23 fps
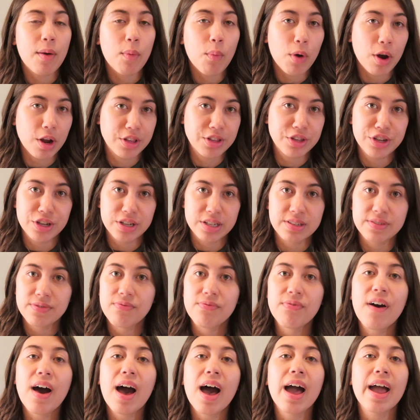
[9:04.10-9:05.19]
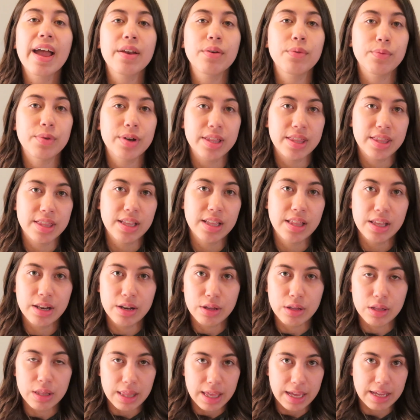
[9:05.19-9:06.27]
works just fine with the
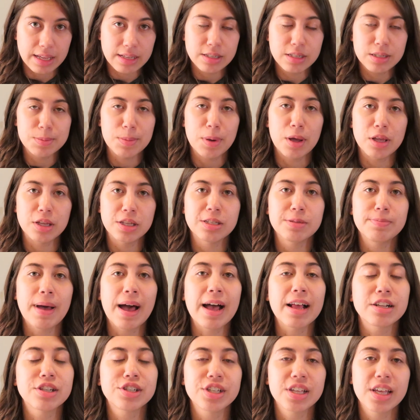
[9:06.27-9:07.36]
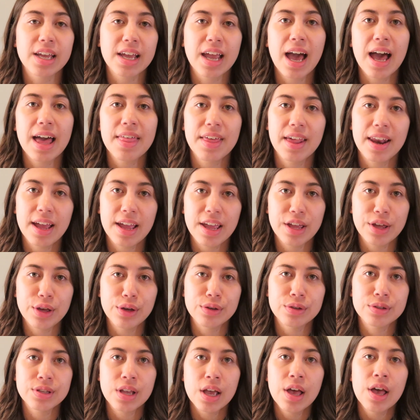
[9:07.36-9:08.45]
little like small spatula guy that I
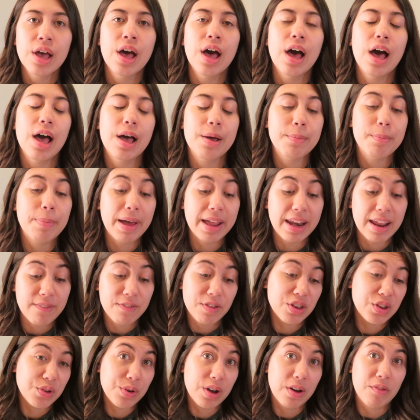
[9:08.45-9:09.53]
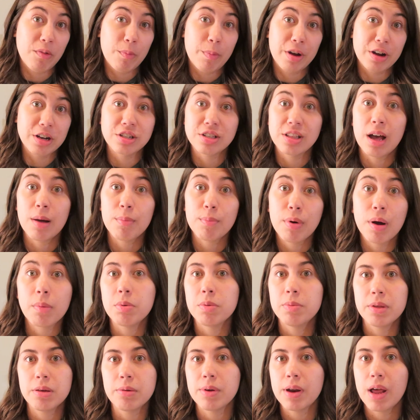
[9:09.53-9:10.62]
use, but if you do have a brush, that
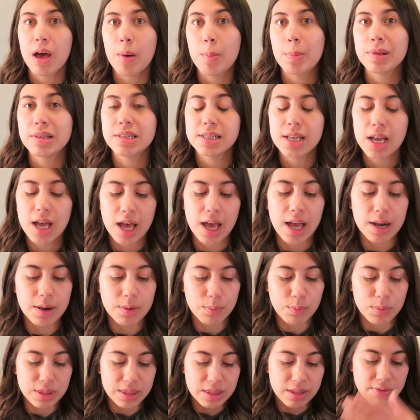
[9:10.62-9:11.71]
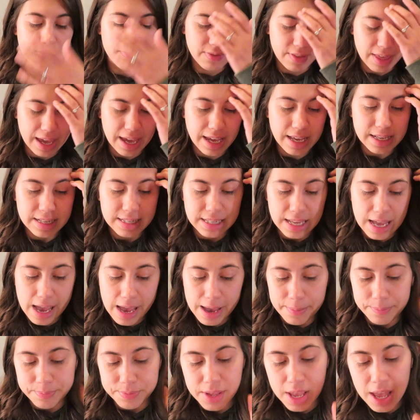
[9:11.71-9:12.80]
probably would help a ton with the flakes. Other